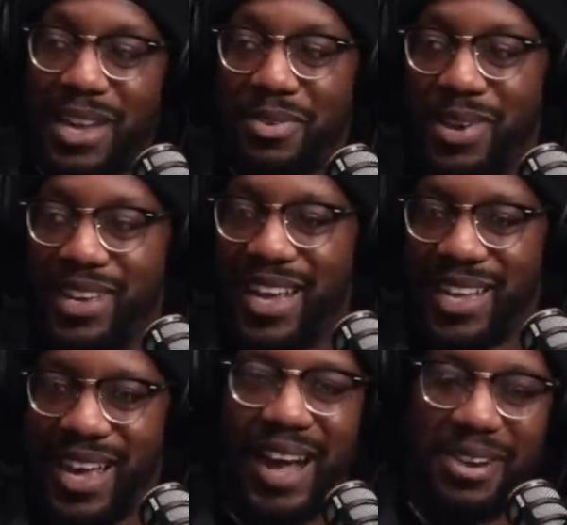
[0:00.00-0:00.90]
That's what we did,
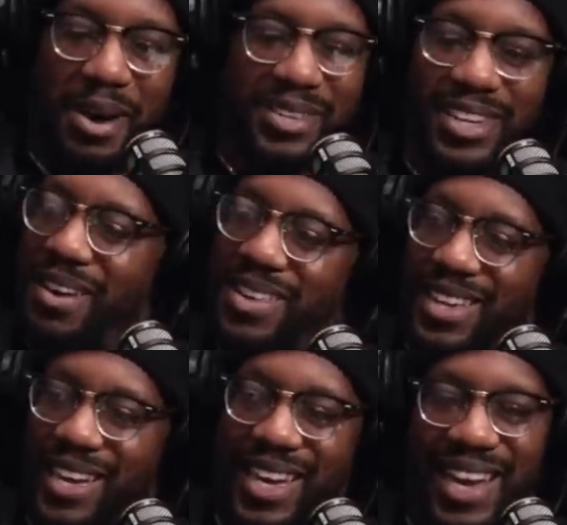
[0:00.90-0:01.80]
yeah? Cool. I was
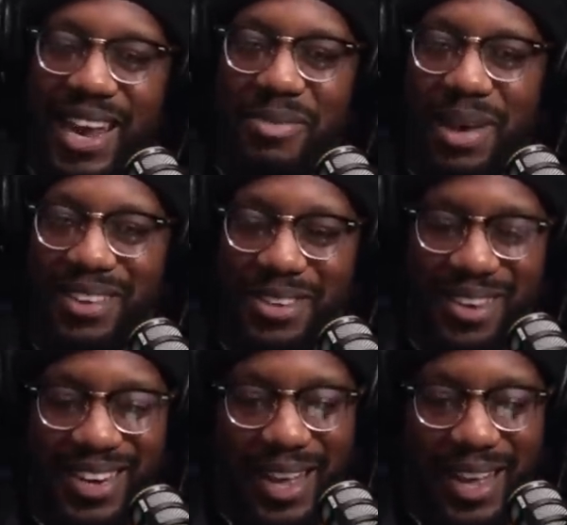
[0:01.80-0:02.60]
like killing everybody's story.